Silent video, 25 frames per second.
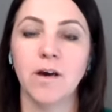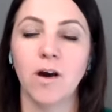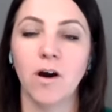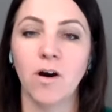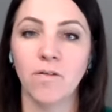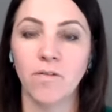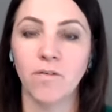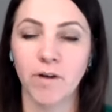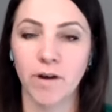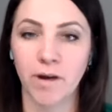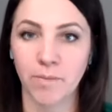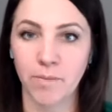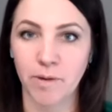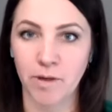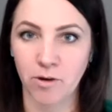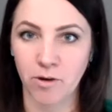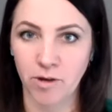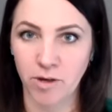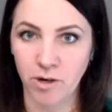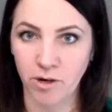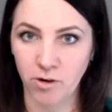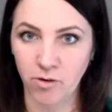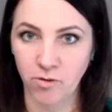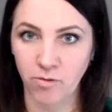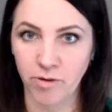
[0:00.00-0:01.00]
overcoming your
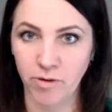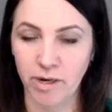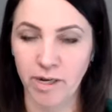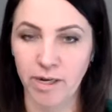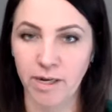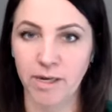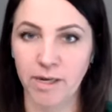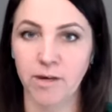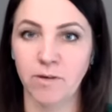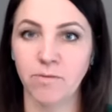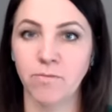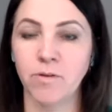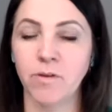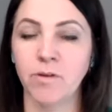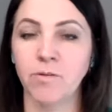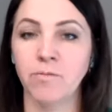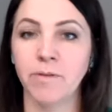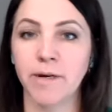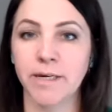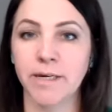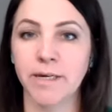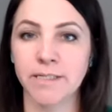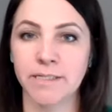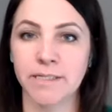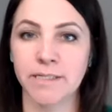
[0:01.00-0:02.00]
inner critic, really
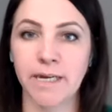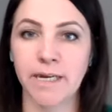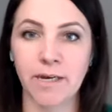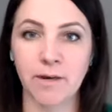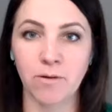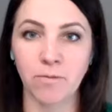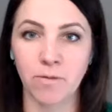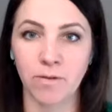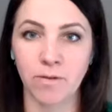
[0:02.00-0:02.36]
resonated